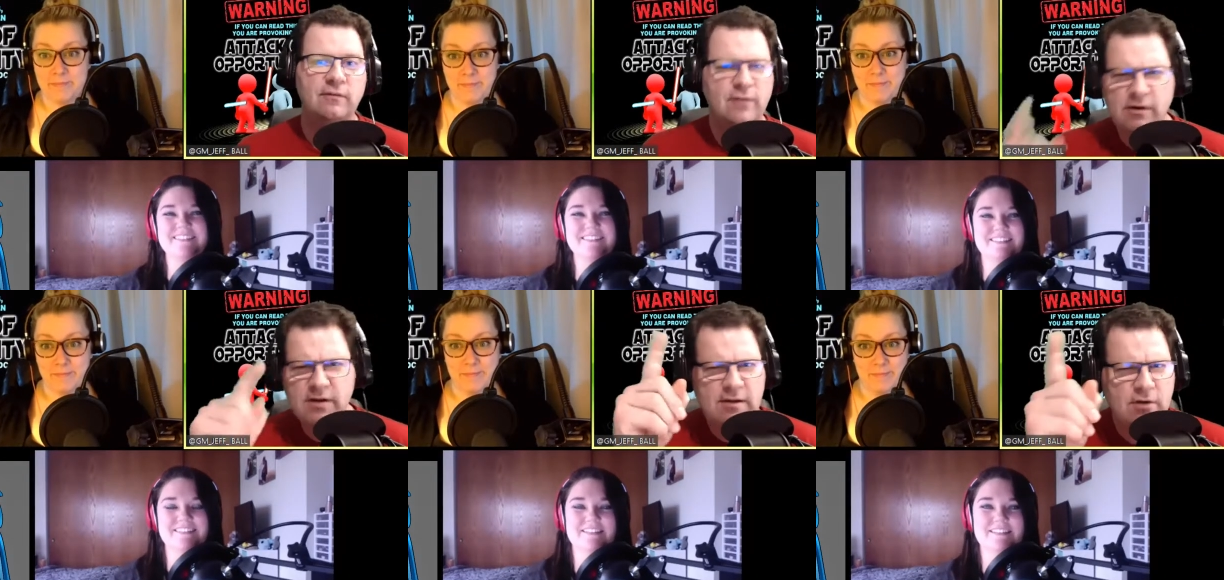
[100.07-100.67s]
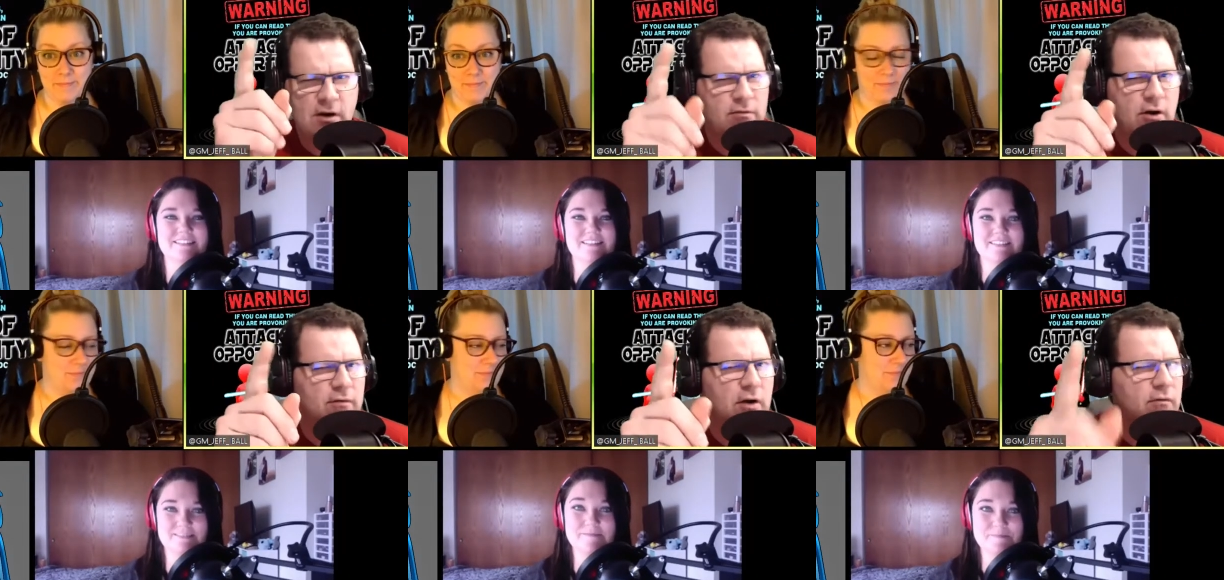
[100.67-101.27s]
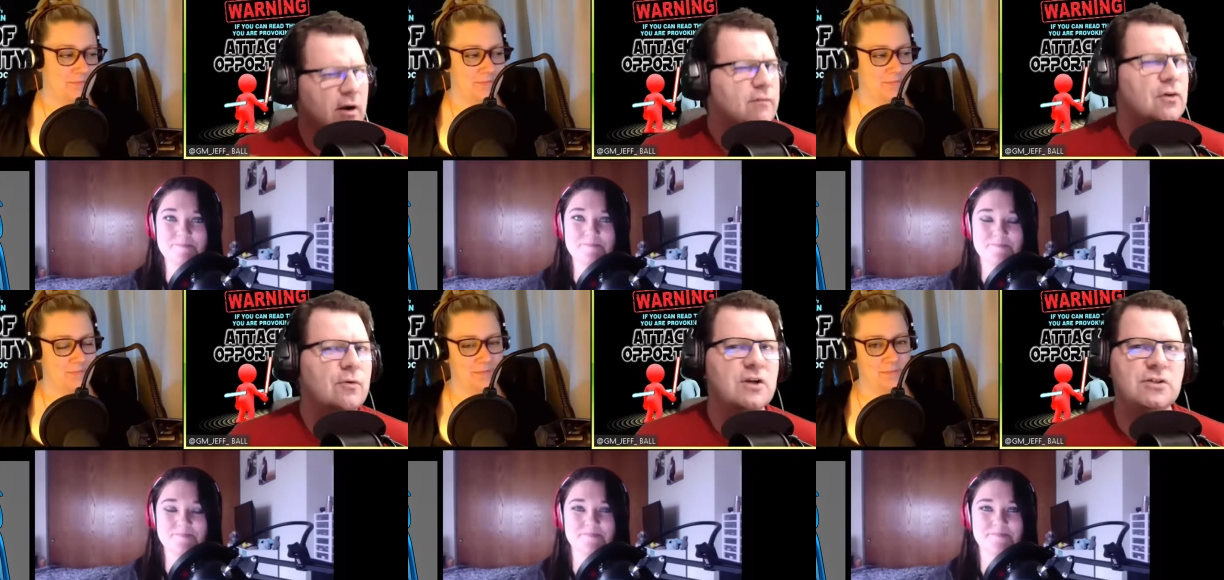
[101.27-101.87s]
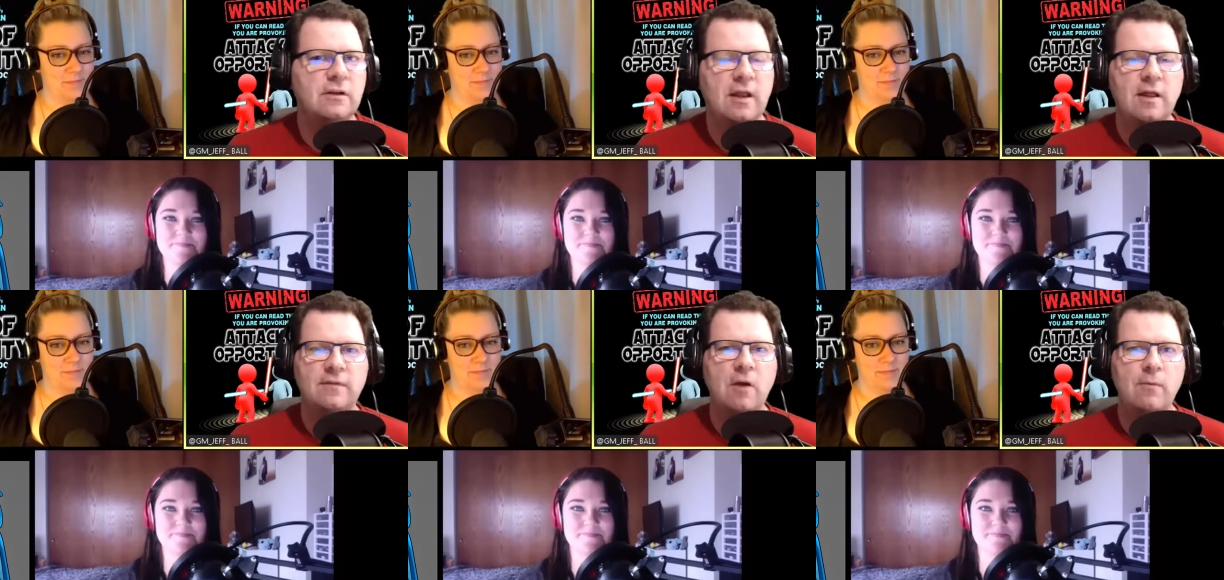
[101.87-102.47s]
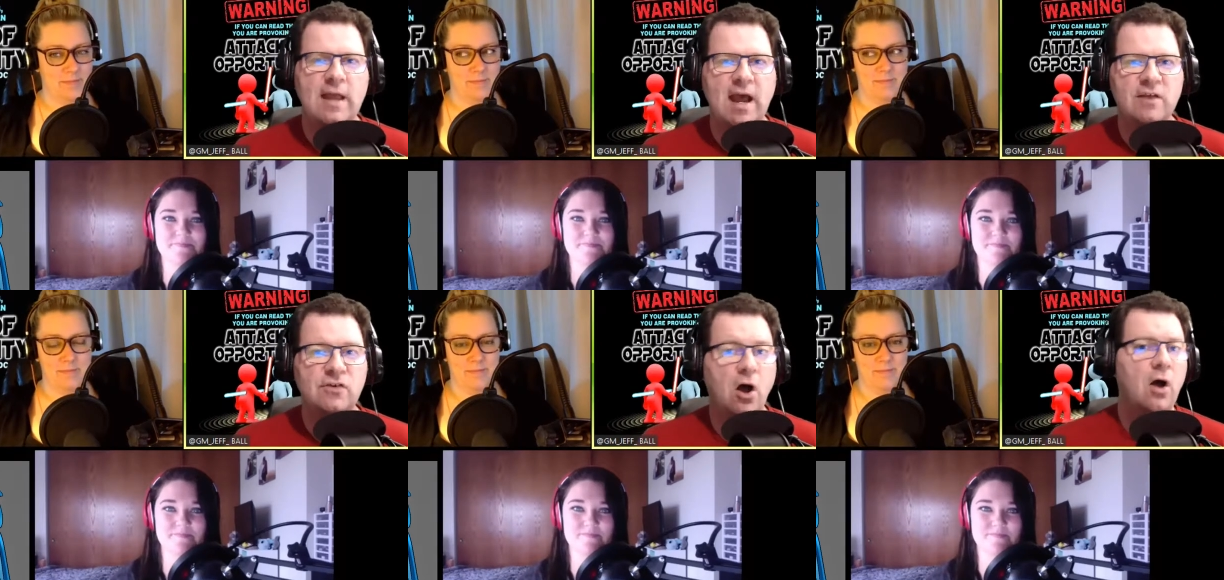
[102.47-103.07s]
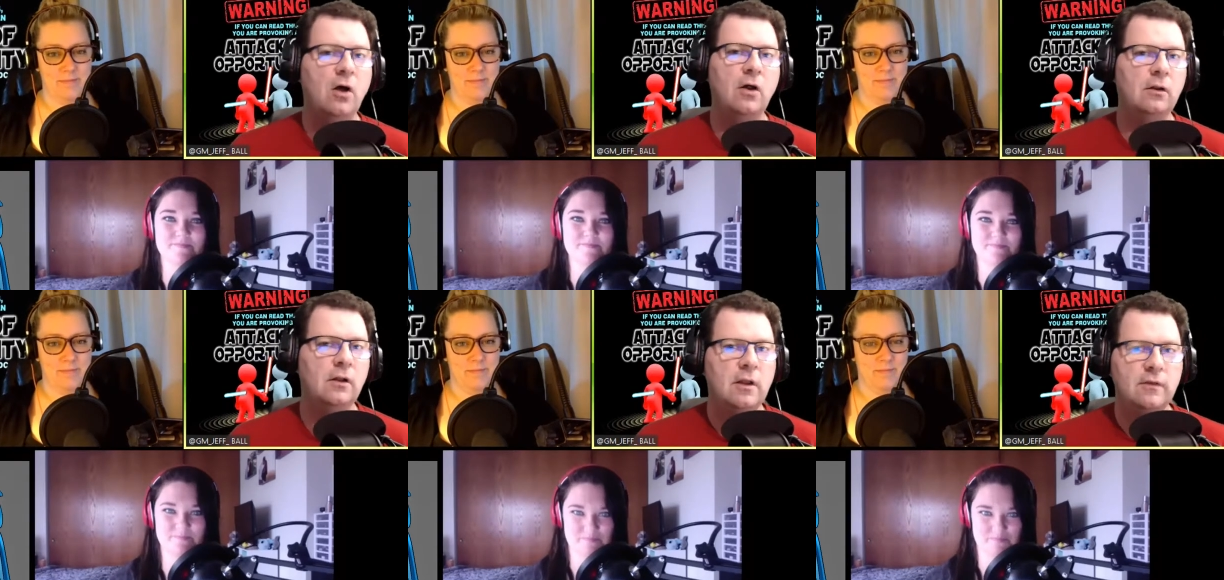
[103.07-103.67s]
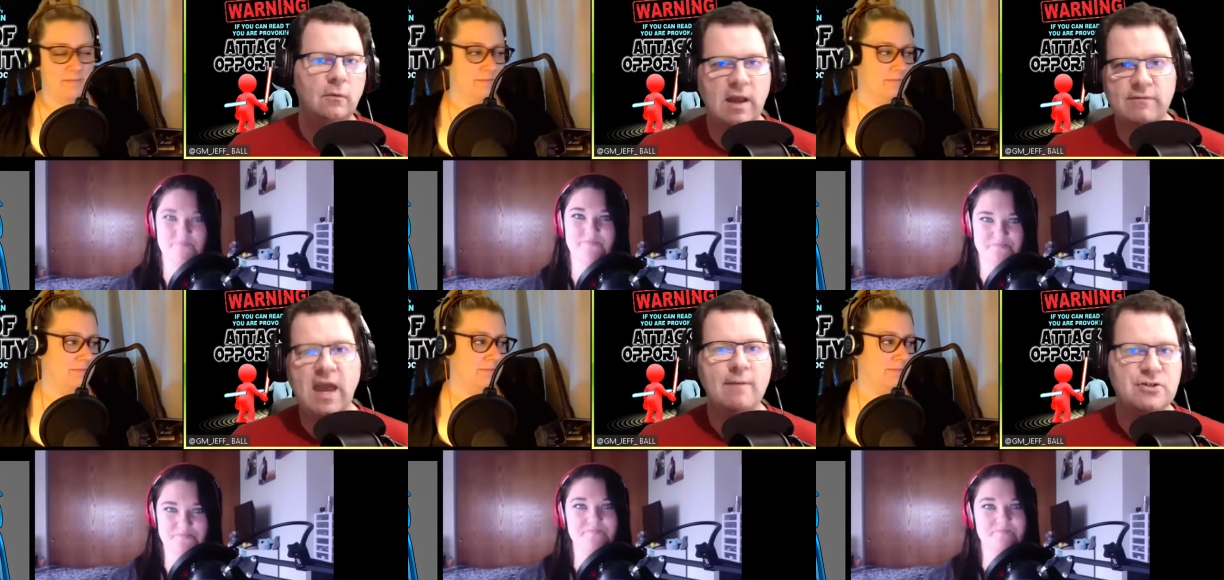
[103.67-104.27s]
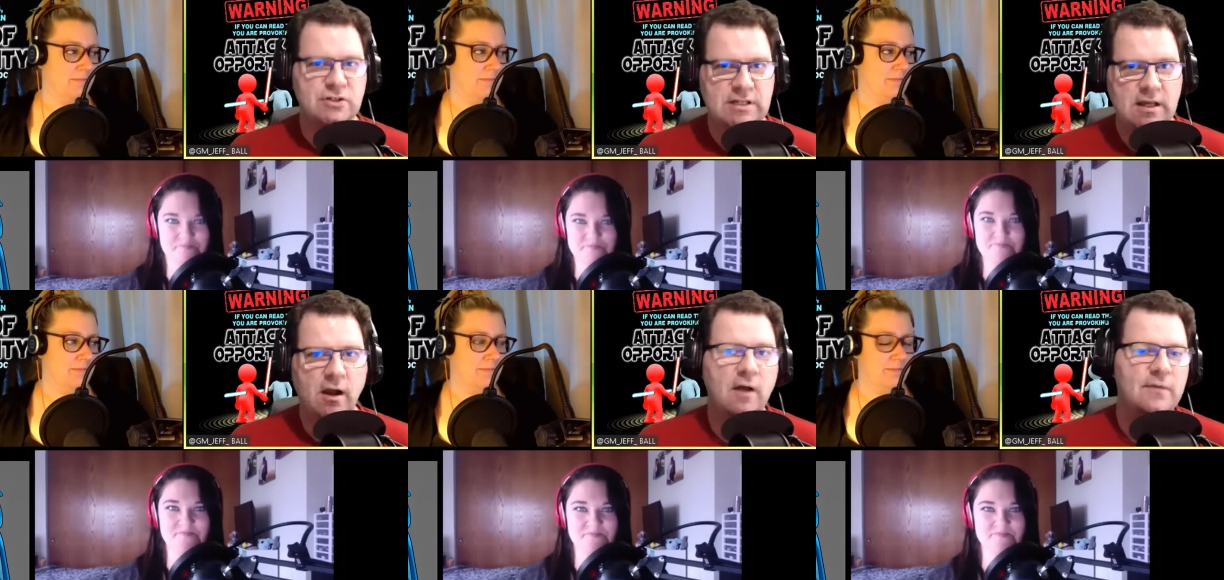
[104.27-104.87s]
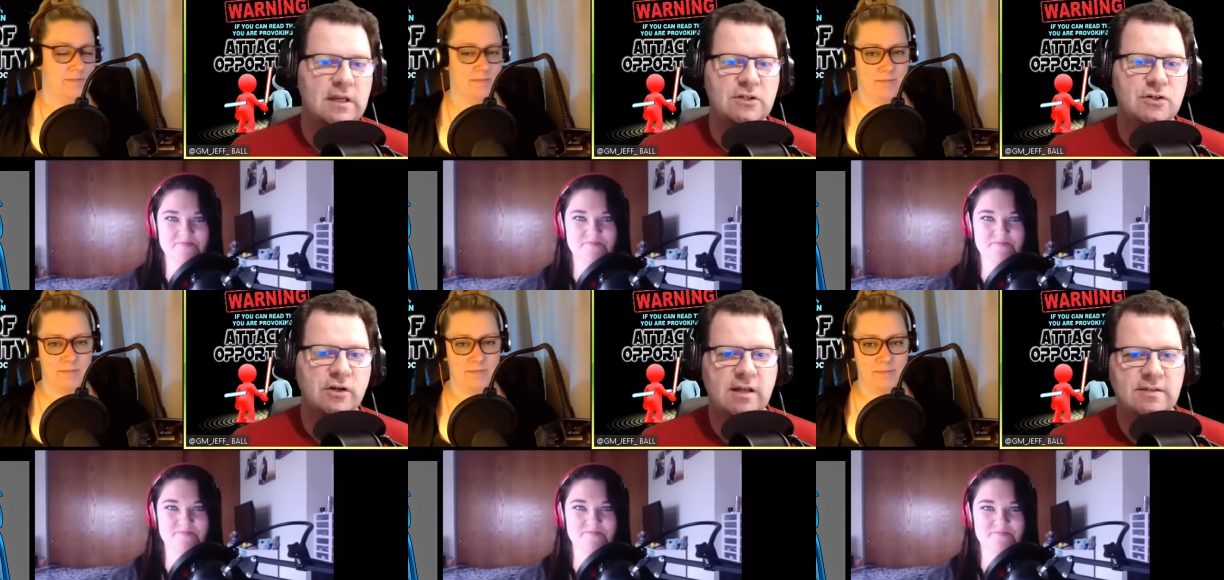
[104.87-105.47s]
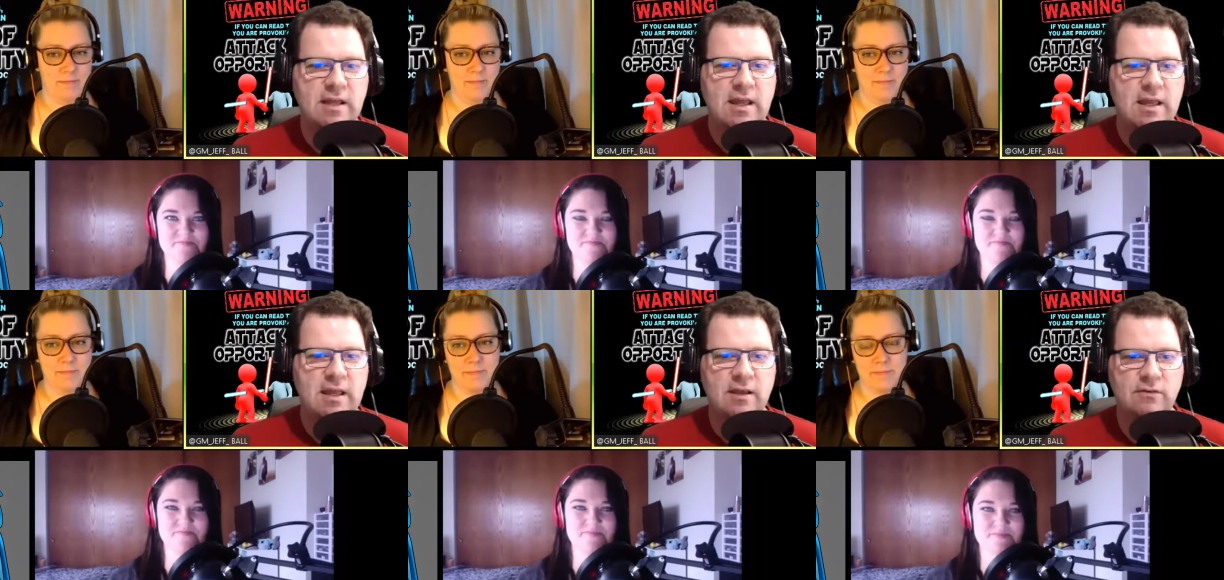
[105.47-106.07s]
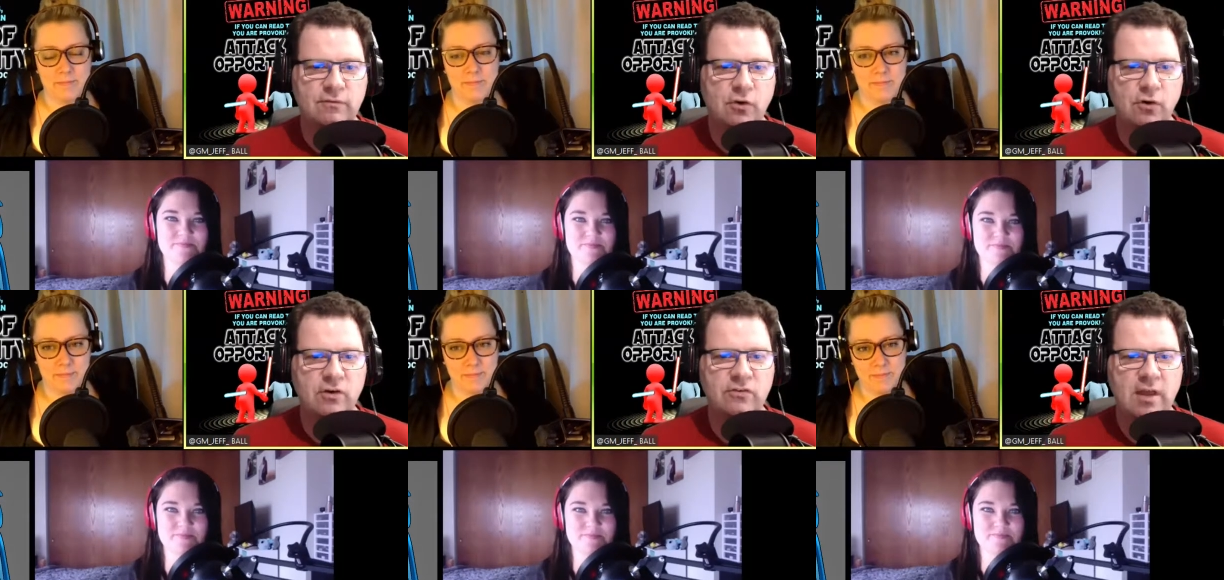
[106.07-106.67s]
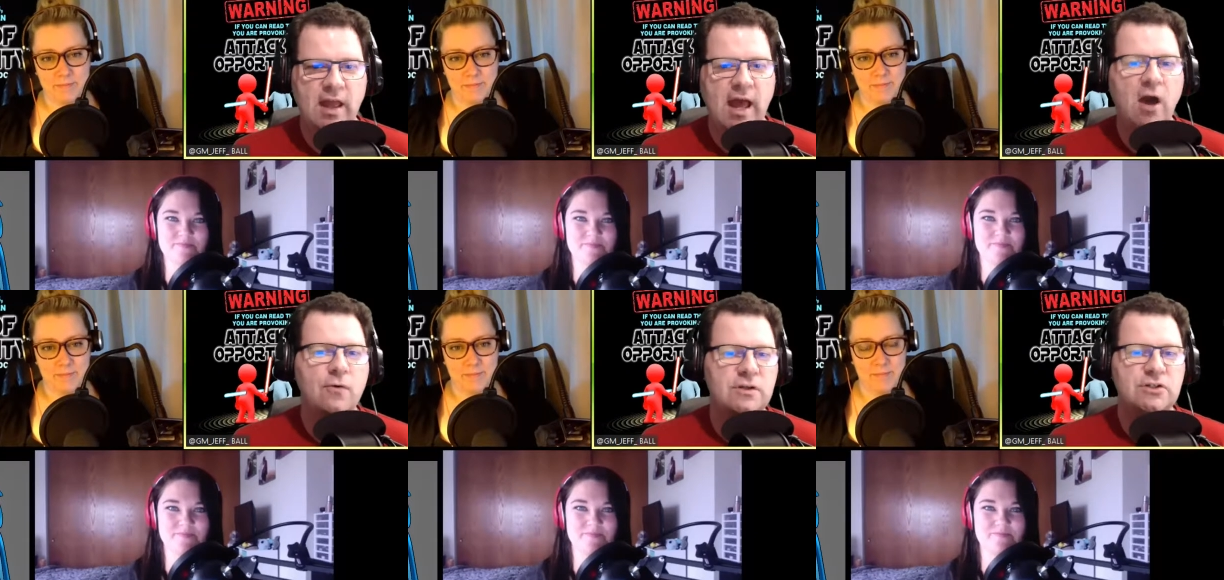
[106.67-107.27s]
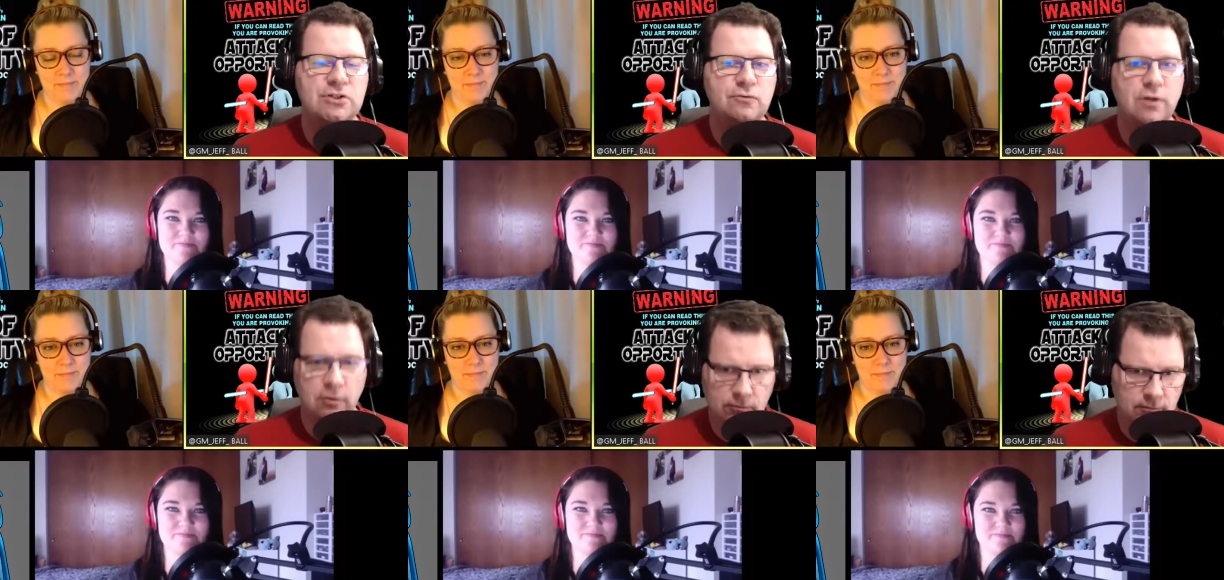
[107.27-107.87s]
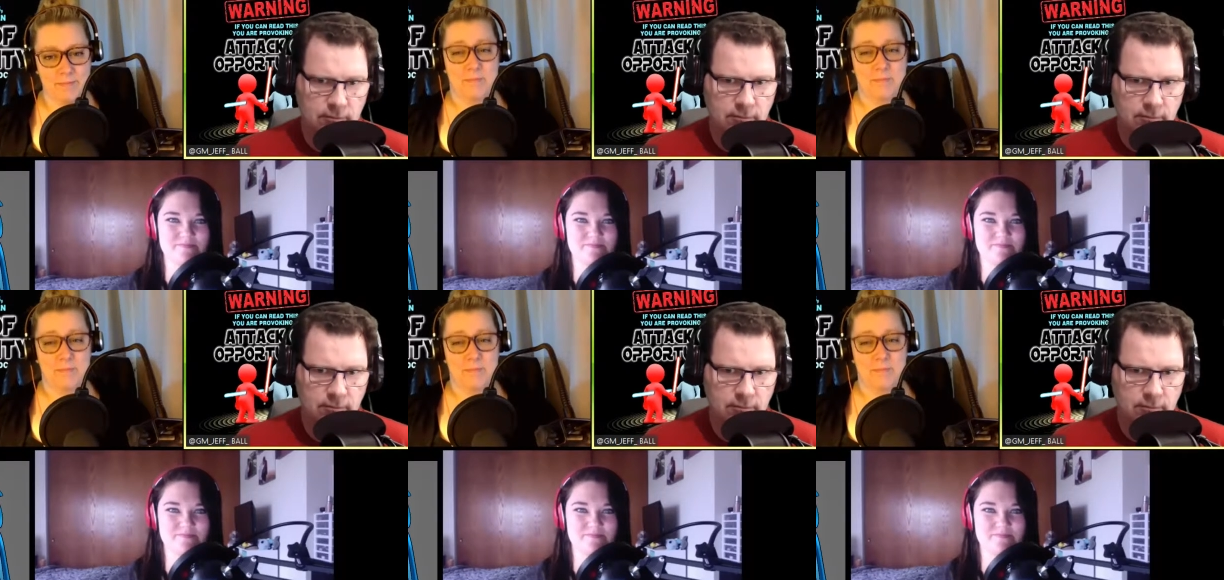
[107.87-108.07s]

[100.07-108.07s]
Speaker 1: the very, very, very, very, very first question that we ask all that we have captured on the internet is, of course, how did you know